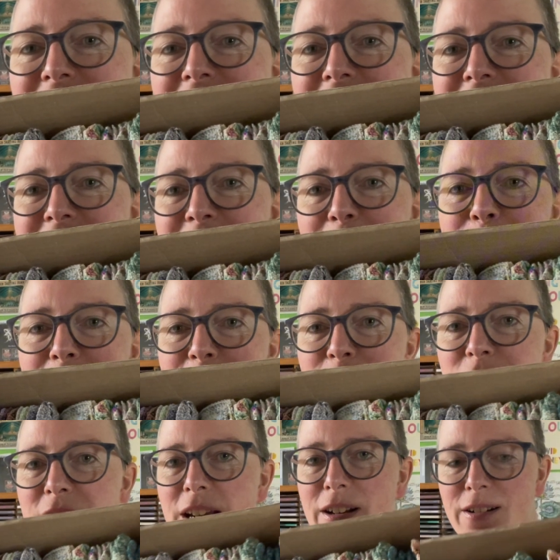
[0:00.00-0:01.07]
last time I
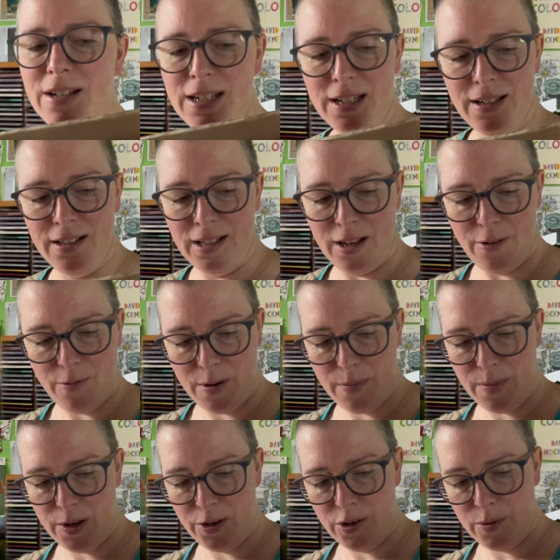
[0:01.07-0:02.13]
shared it, they were
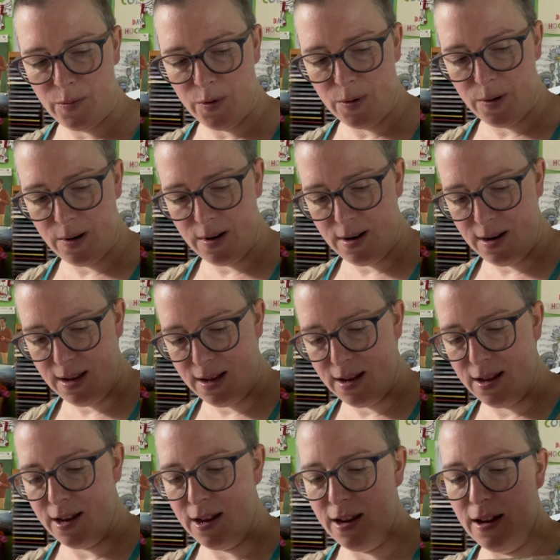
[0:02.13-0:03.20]
much more
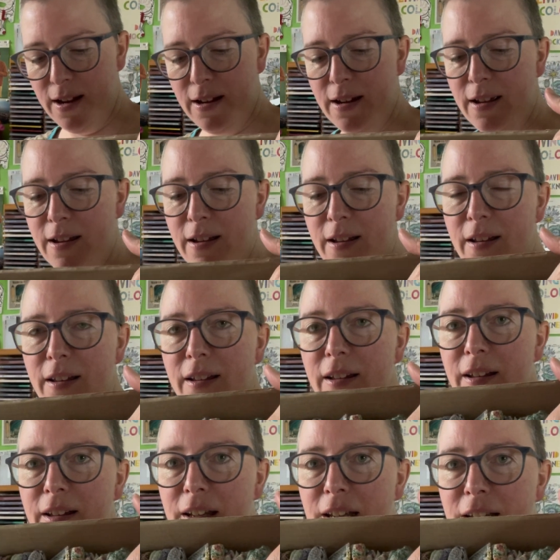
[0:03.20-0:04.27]
like,
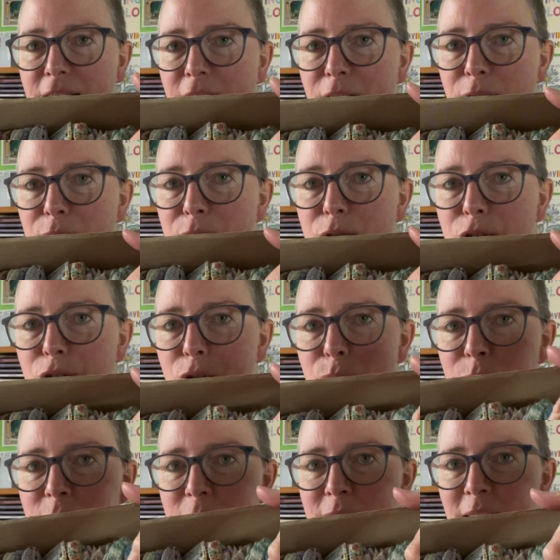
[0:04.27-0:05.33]

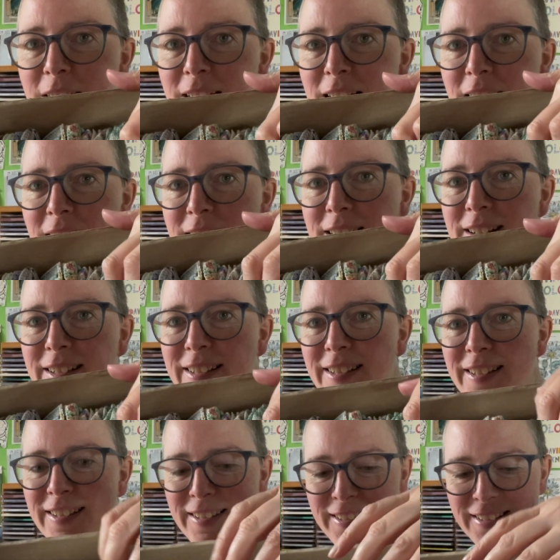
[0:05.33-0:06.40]
zoomed in like that.
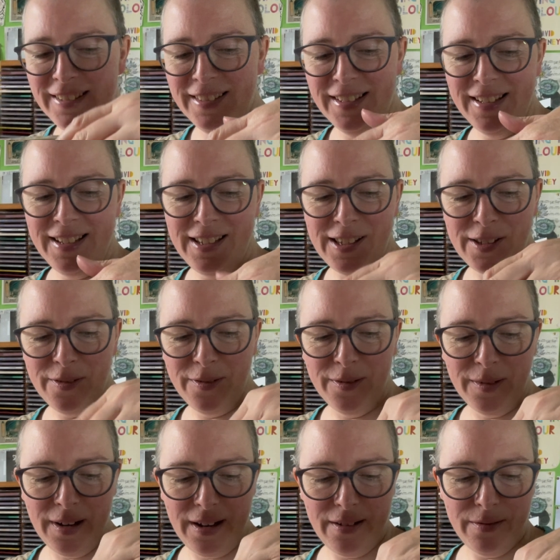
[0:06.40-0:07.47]

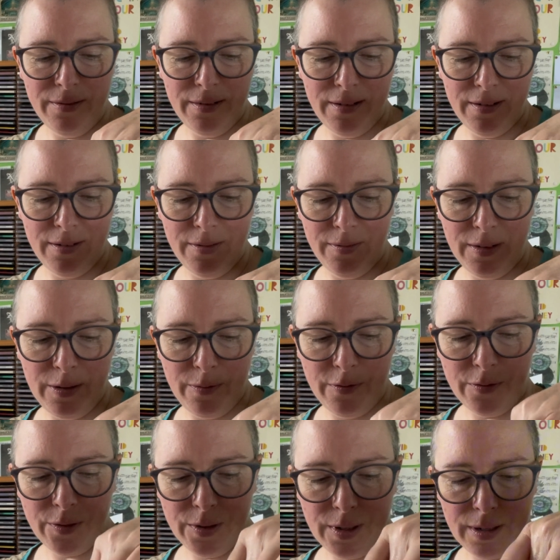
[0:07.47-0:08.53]
So, oh, now we've
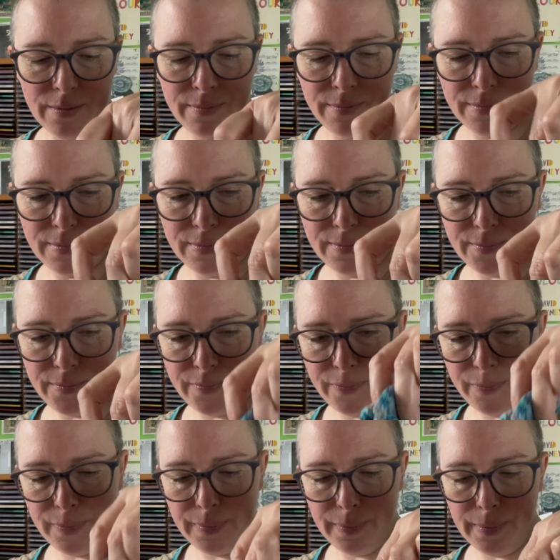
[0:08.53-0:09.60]
gone and
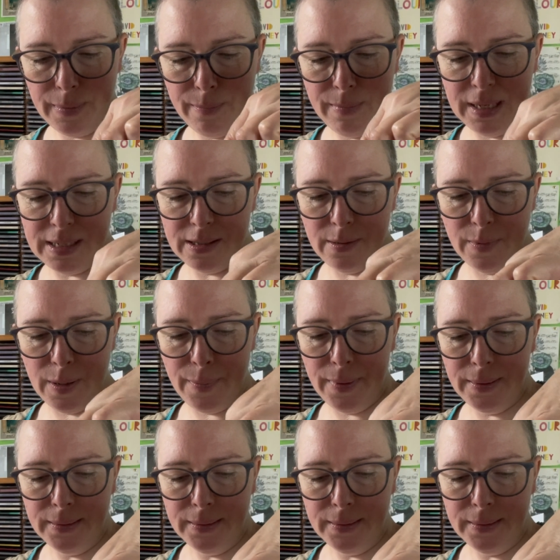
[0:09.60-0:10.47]
messed them up.